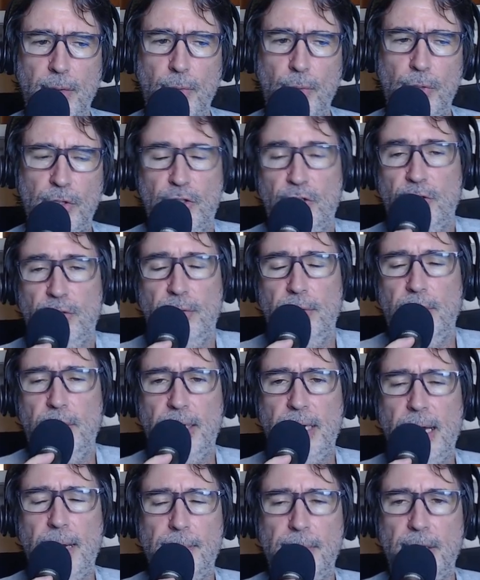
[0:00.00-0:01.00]
which
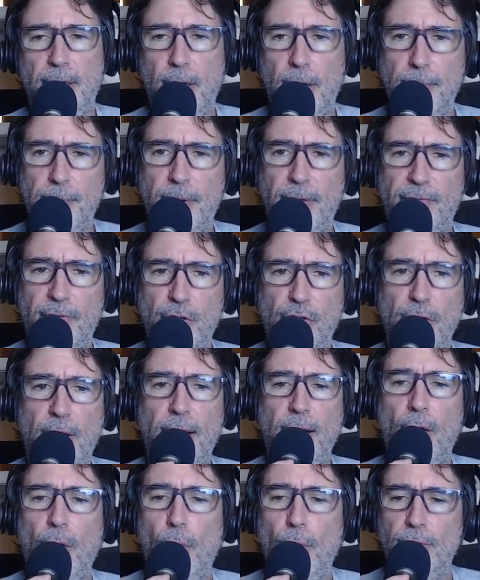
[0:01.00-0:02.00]
can't be done, but if you
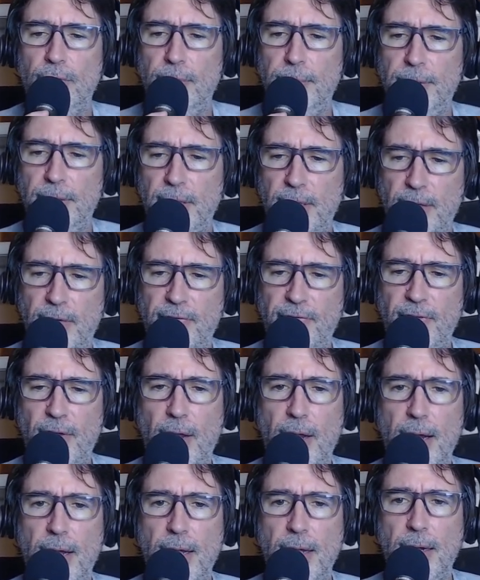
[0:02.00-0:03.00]
try to ultimately
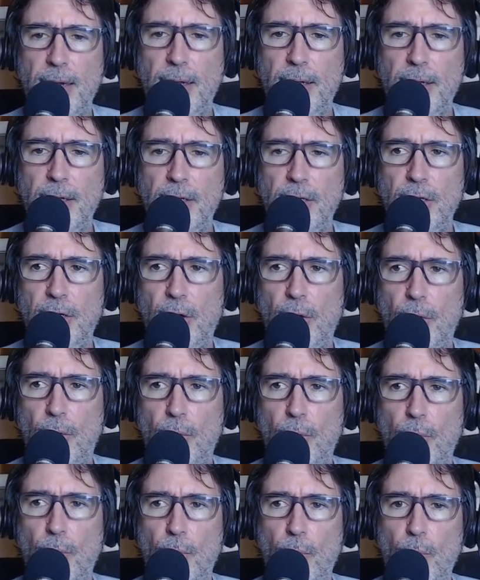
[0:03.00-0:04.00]
define, you
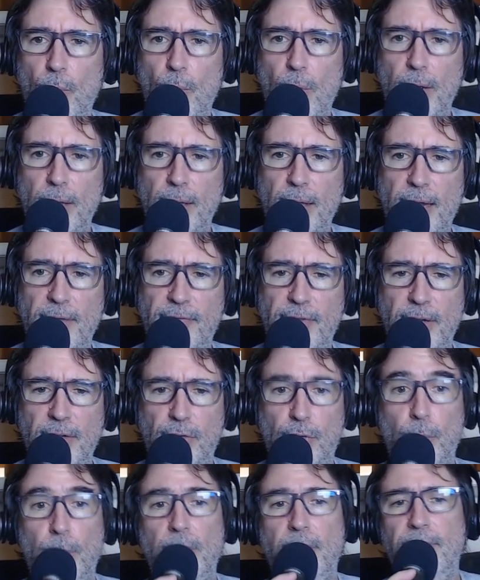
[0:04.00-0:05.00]
know, what life
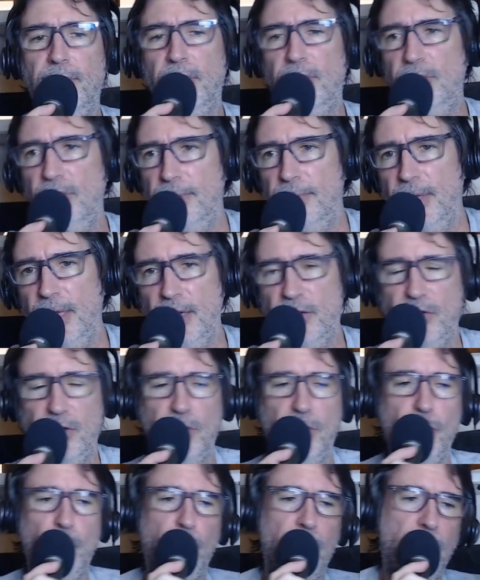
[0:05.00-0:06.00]
is, do we live in a
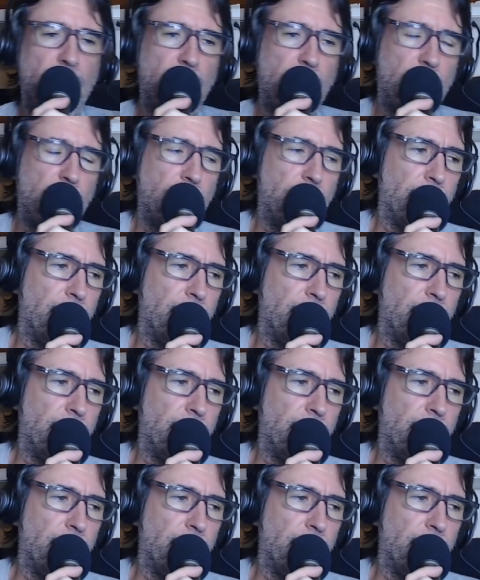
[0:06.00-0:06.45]
simulation? Do we